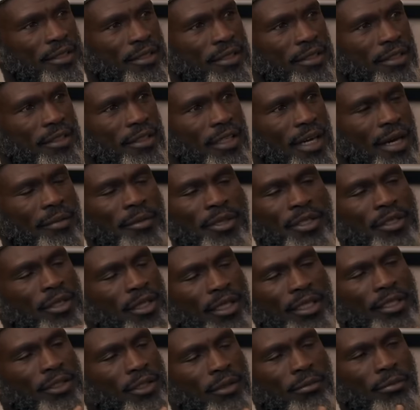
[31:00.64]
Yes. I mean, you
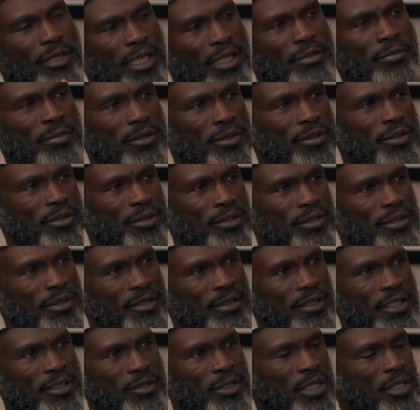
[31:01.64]
read your black book.
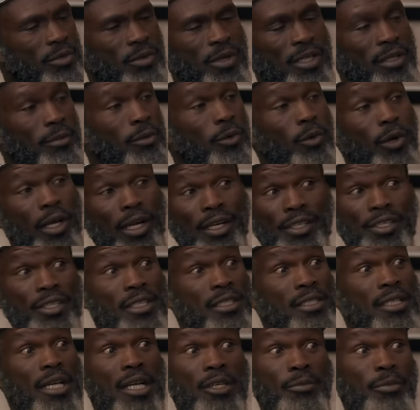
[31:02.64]
Yes. This is where
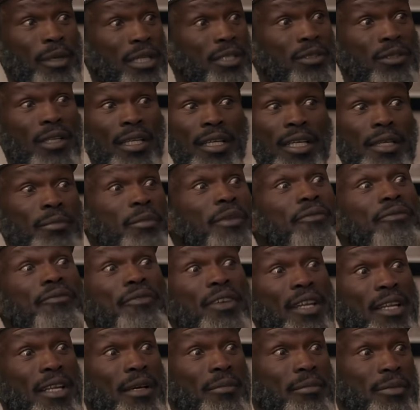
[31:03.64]
Christians can particularly get me
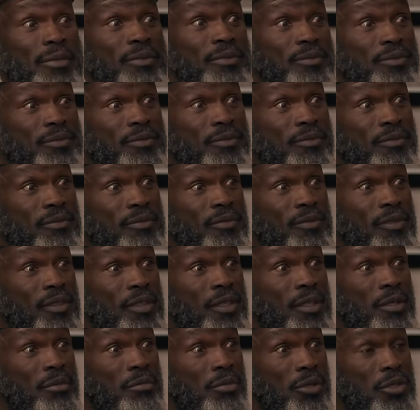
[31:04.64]
fed up,
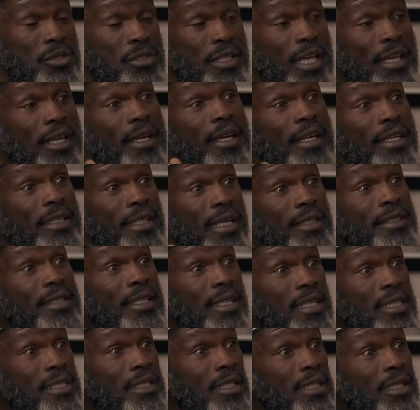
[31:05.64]
because they read that
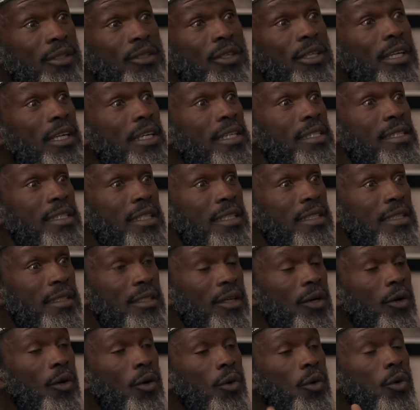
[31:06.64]
text and they don't understand
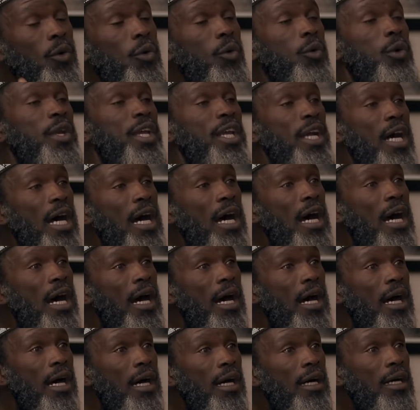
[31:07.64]
it. Okay. We
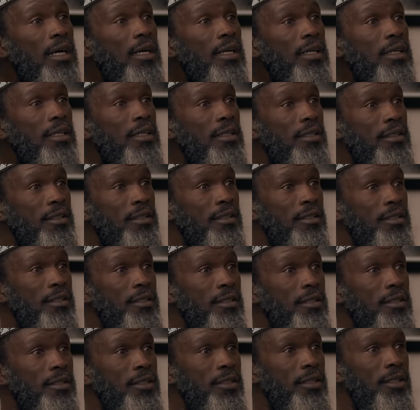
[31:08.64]
are
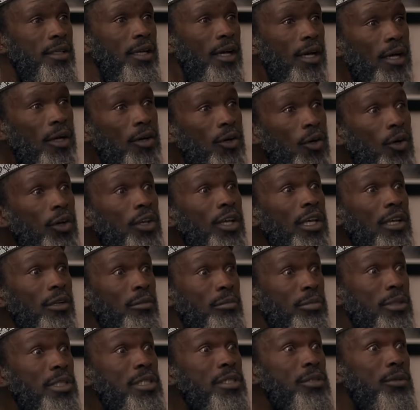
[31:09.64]
a royal
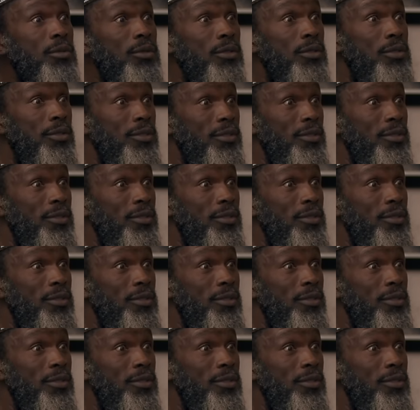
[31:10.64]
priesthood.